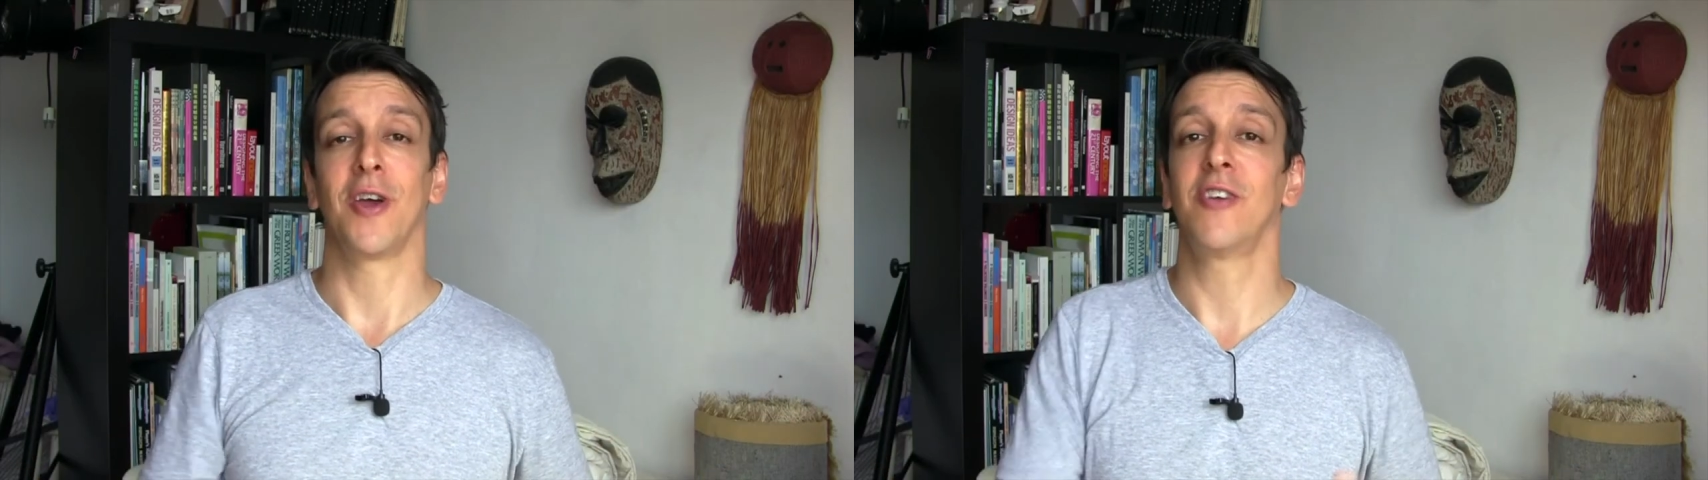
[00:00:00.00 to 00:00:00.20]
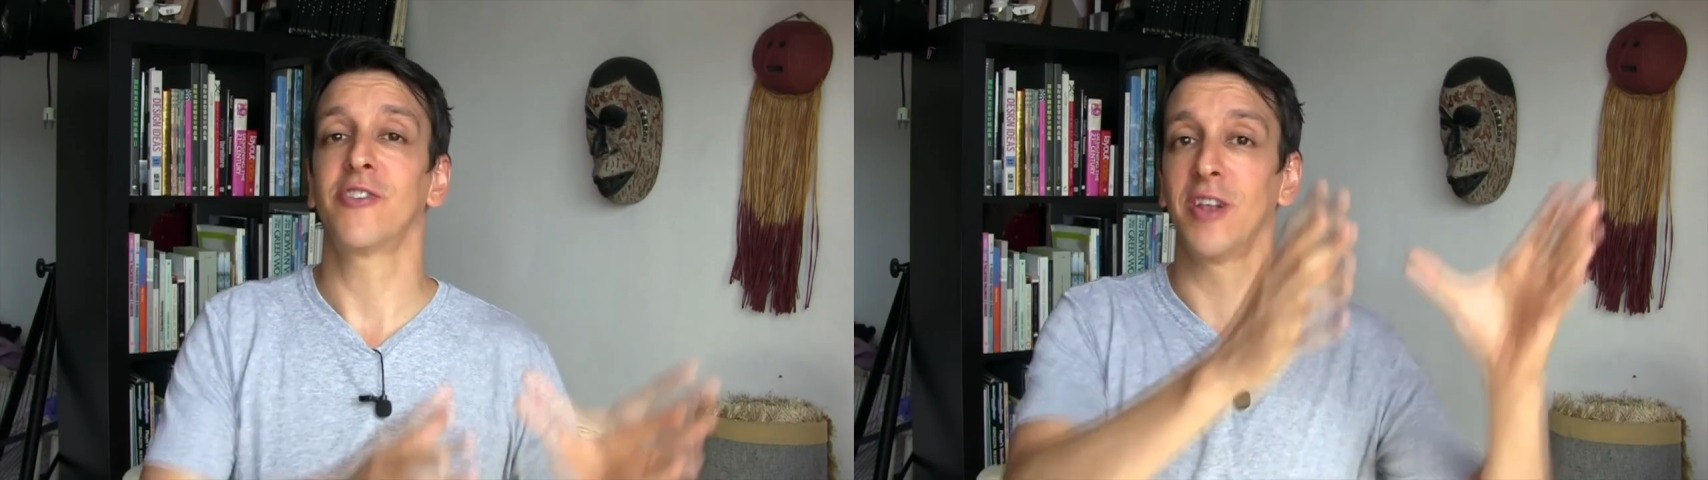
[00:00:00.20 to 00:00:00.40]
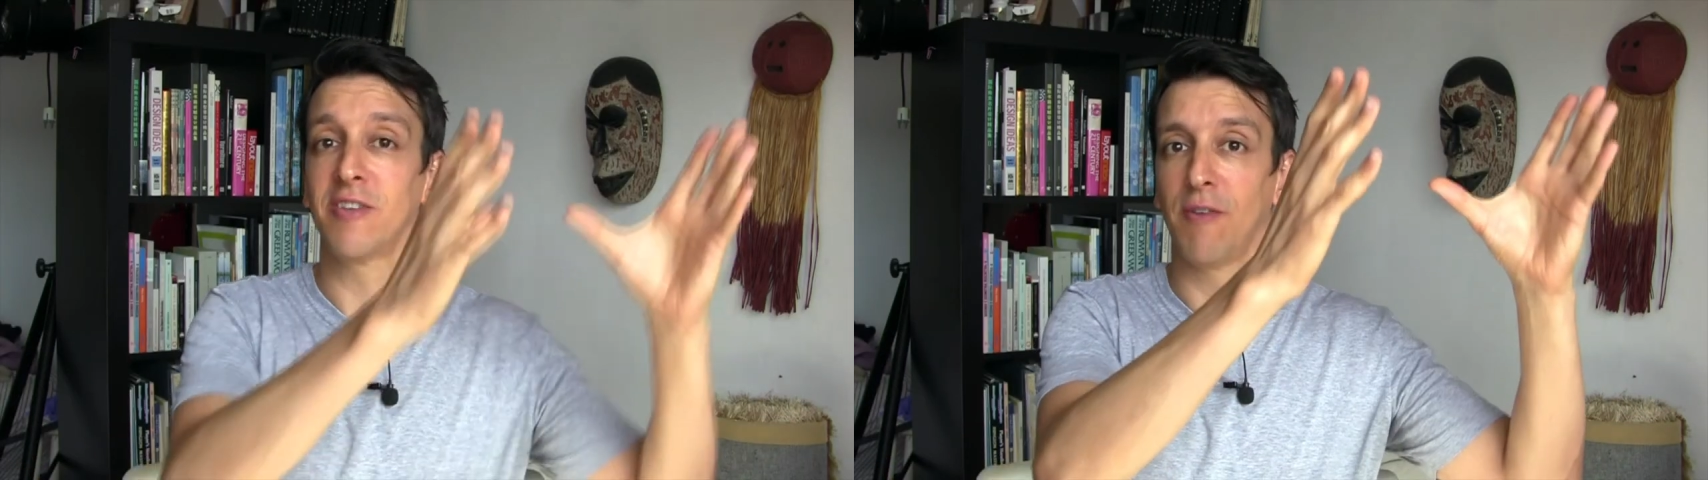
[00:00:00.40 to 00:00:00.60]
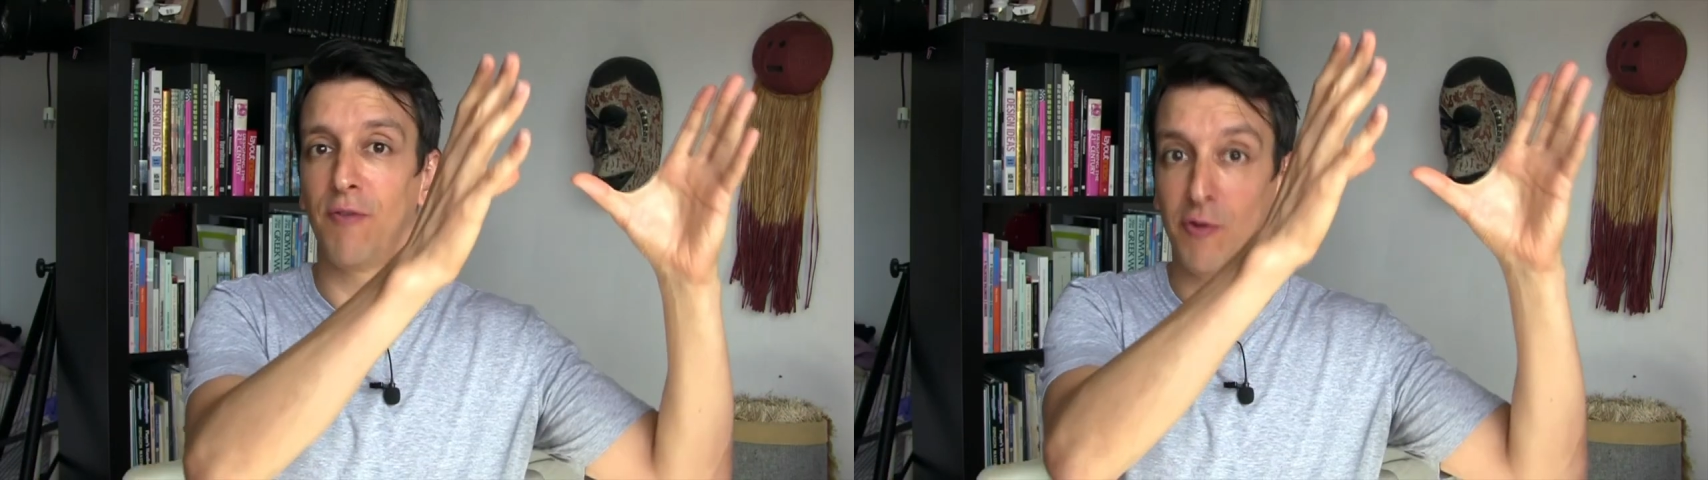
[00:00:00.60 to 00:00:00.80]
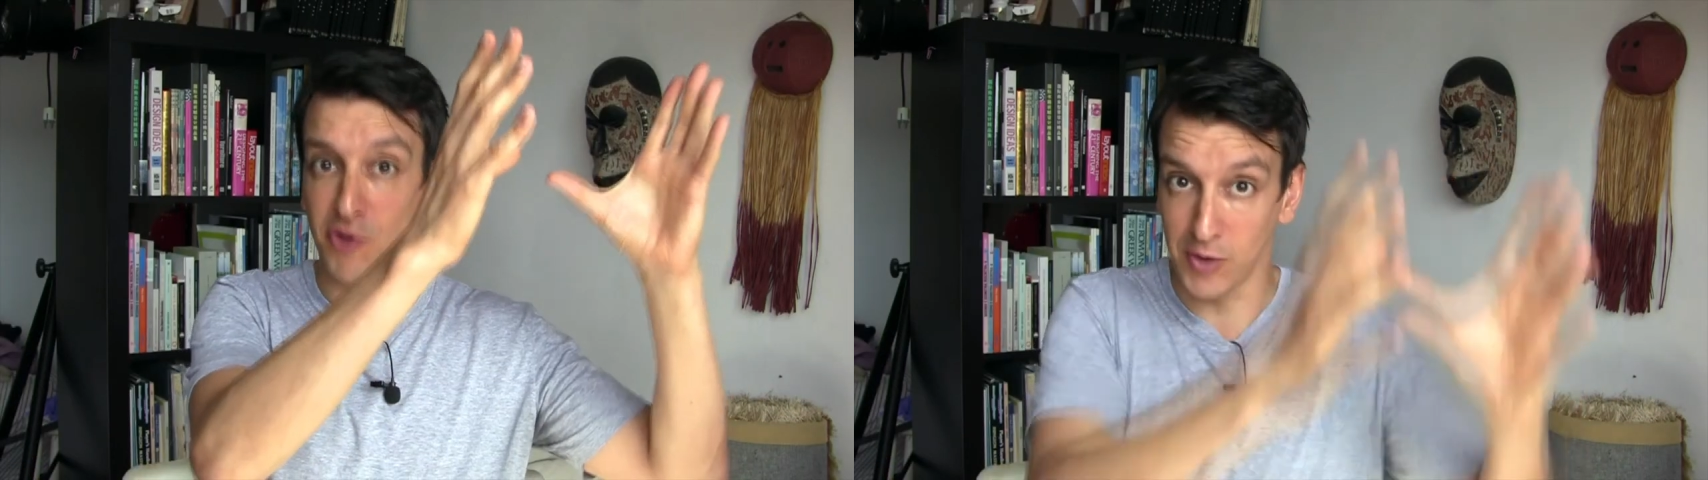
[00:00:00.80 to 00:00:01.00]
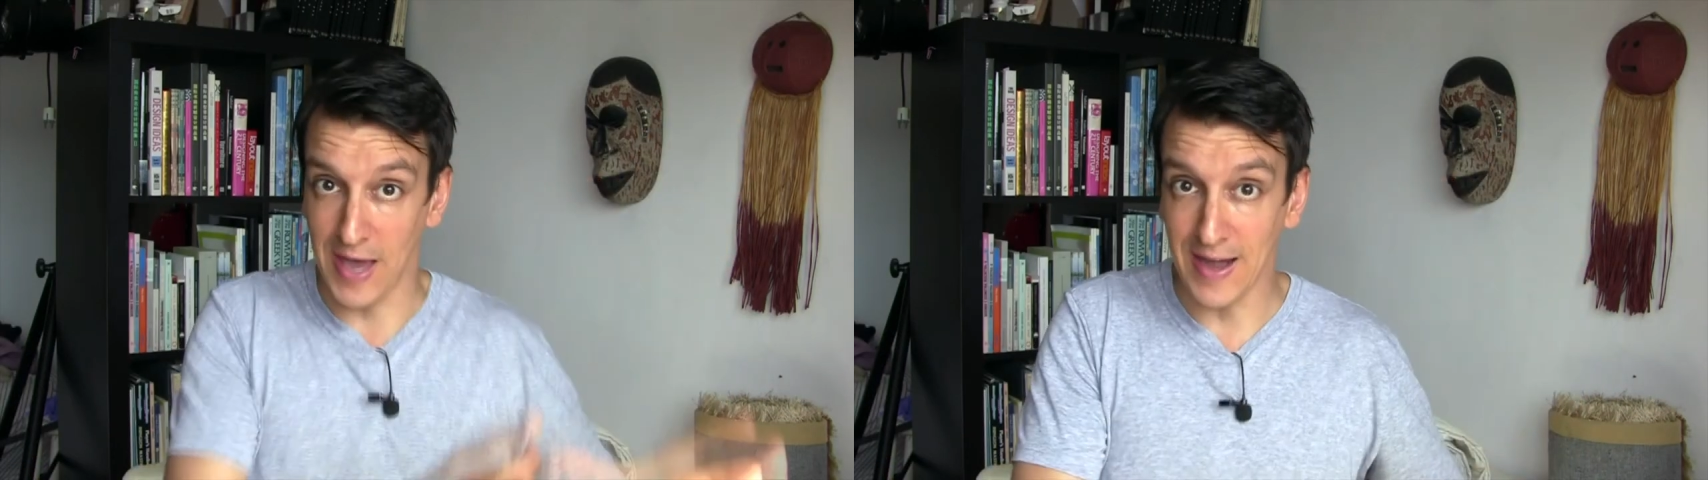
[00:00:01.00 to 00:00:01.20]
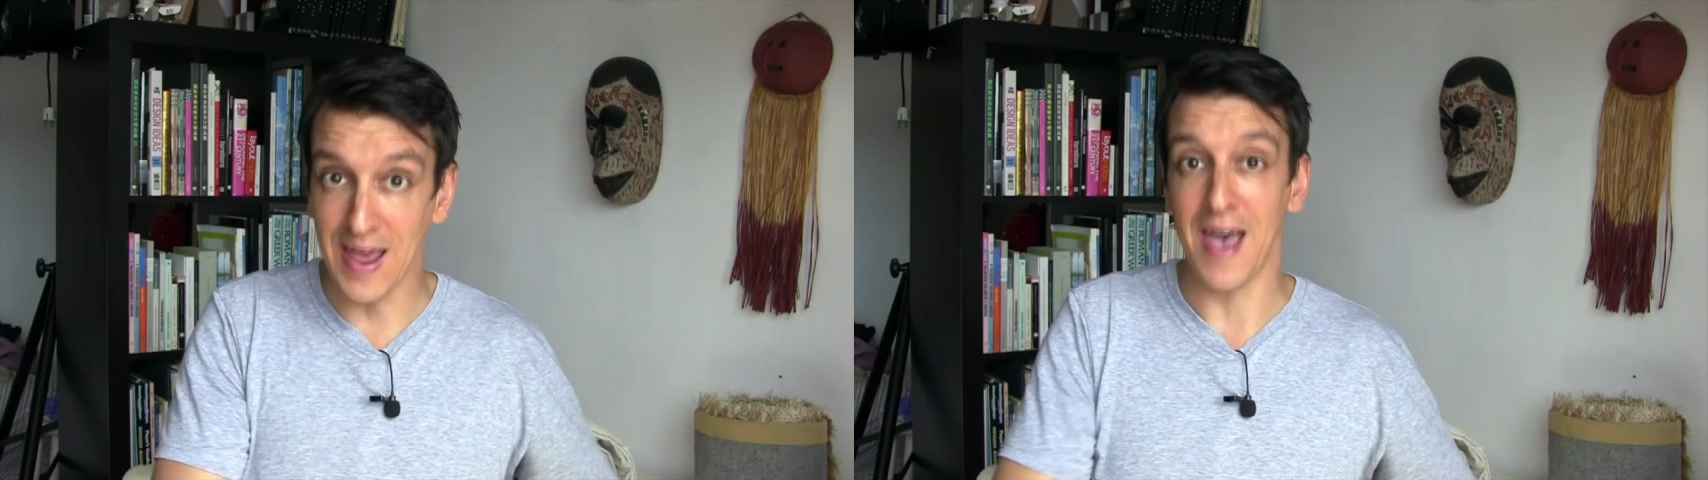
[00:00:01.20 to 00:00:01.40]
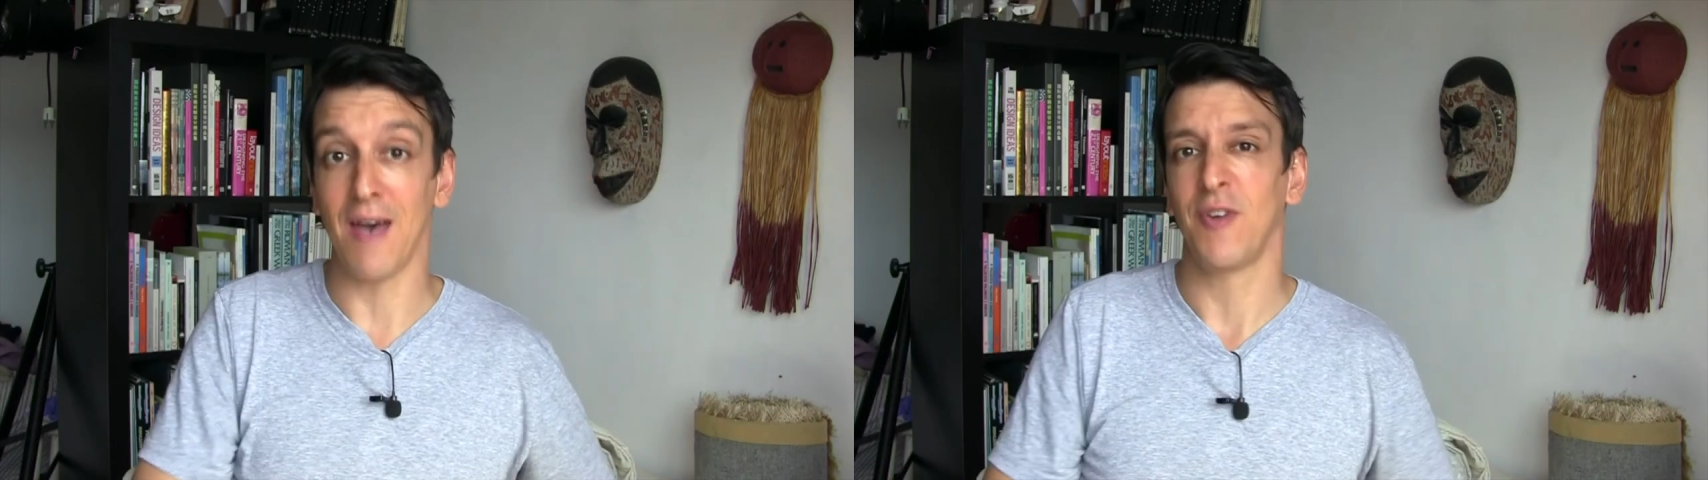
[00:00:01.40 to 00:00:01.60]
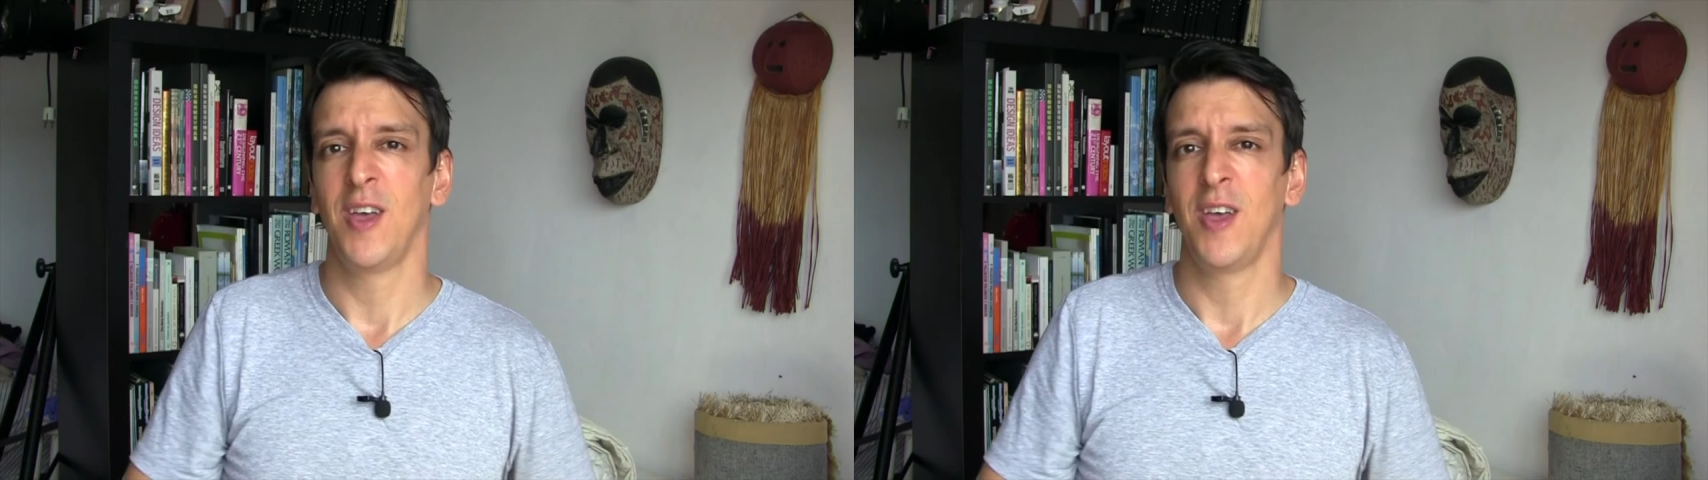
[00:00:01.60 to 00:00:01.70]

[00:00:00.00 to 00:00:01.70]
Here's the list of foods you can have,